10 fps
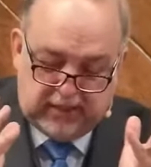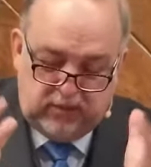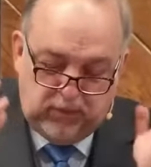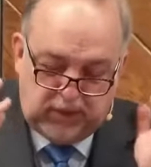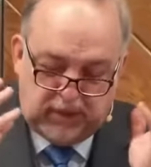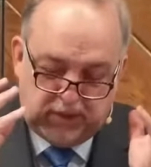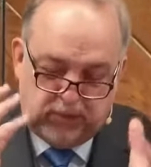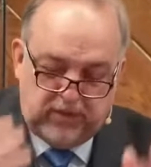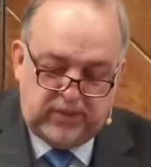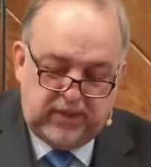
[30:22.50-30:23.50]
in which this
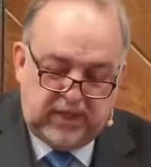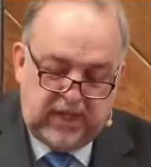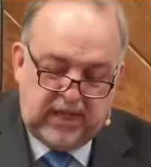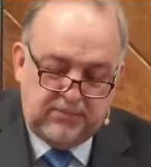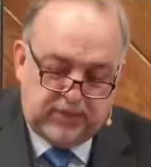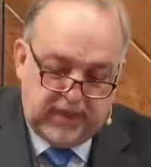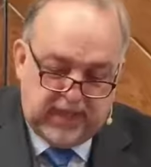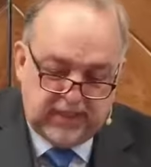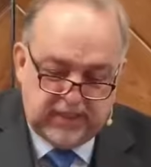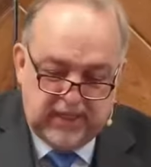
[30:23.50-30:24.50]
would have been taking
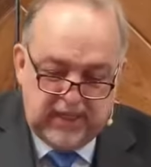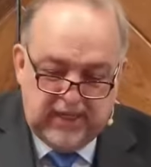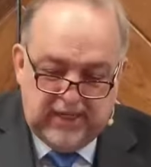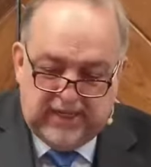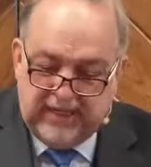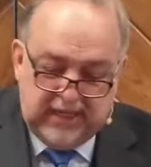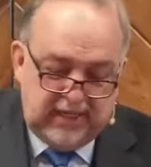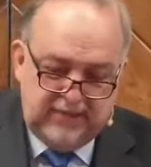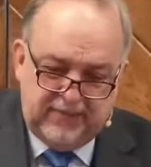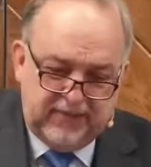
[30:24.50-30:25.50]
place.
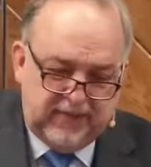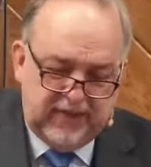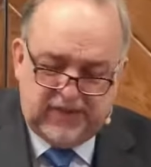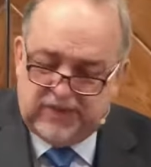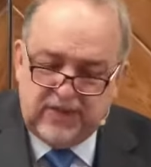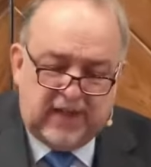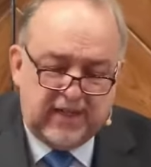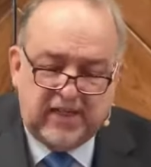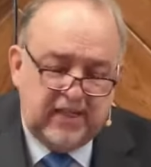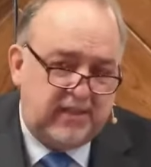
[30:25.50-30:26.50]
Again, this is not
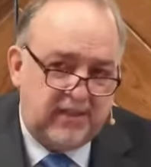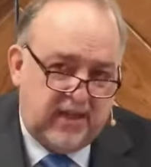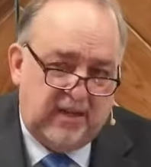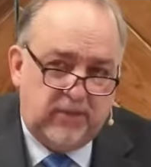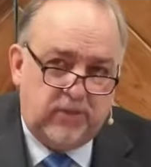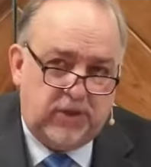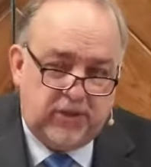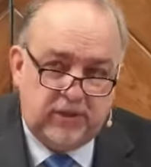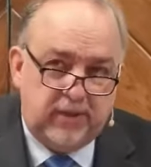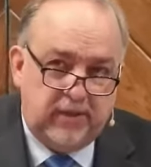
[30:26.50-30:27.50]
an easy time in which
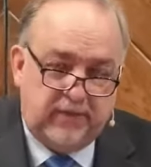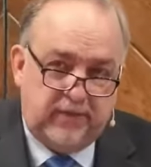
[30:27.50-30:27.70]
to live